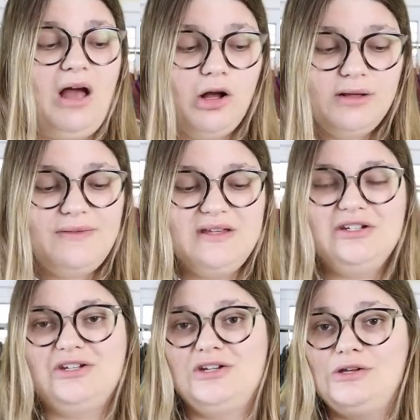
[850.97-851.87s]
all of these
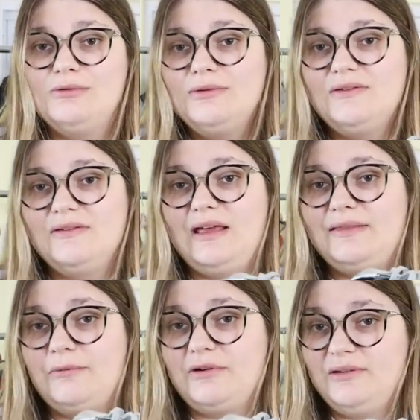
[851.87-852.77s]
shoes like
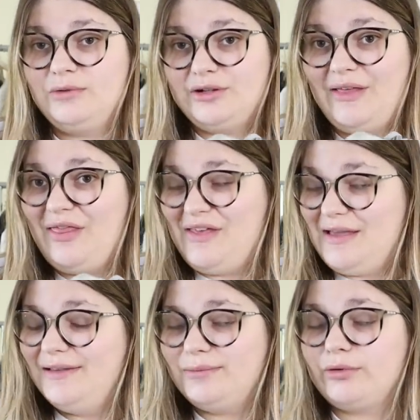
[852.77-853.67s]
that were similar to
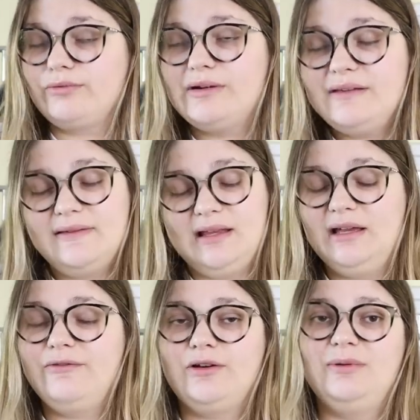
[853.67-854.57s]
these were
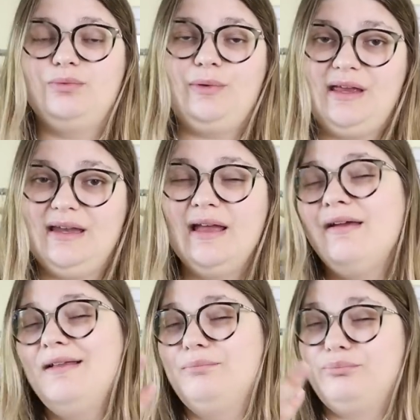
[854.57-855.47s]
reselling for between
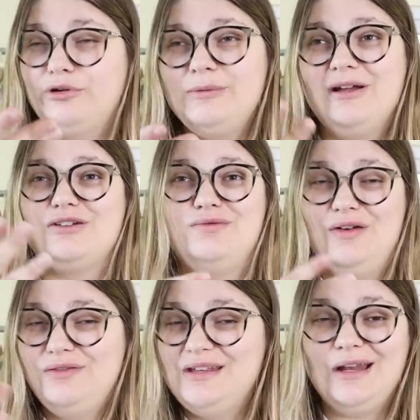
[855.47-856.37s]
pretty much
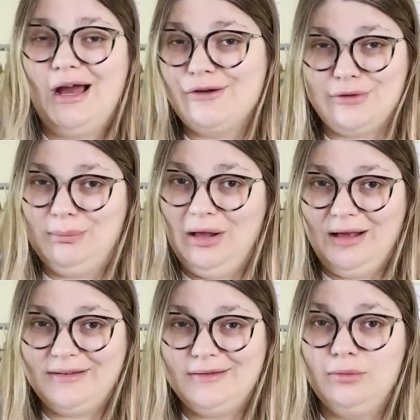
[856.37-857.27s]
50 and 100
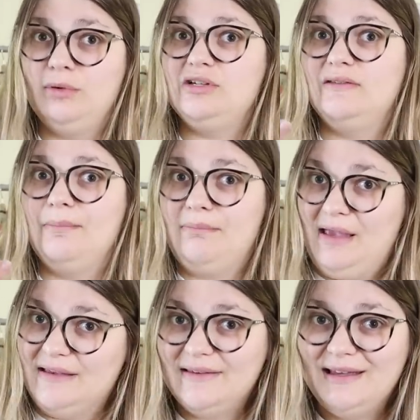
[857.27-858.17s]
bucks, which is
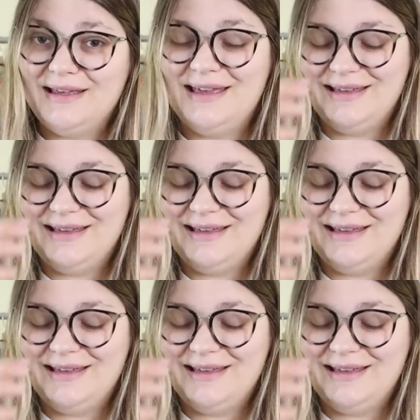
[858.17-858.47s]
amazing.